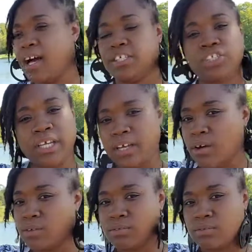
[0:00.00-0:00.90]

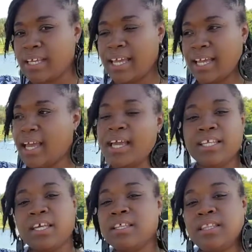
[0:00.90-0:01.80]
Chill. You can't.
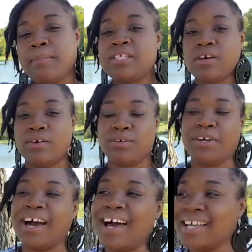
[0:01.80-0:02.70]
Let me tell you
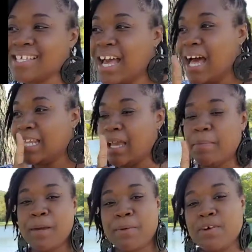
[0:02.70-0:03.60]
guys, like,
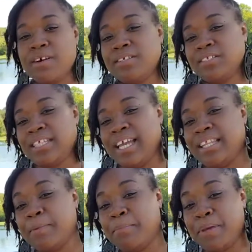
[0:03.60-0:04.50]
people don't
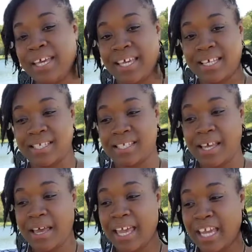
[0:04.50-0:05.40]
understand the biggest
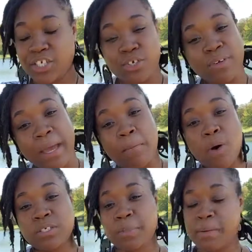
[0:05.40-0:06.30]
issue that
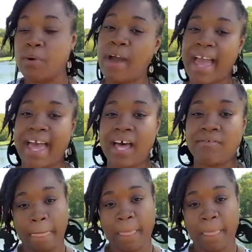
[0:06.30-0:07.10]
most people have.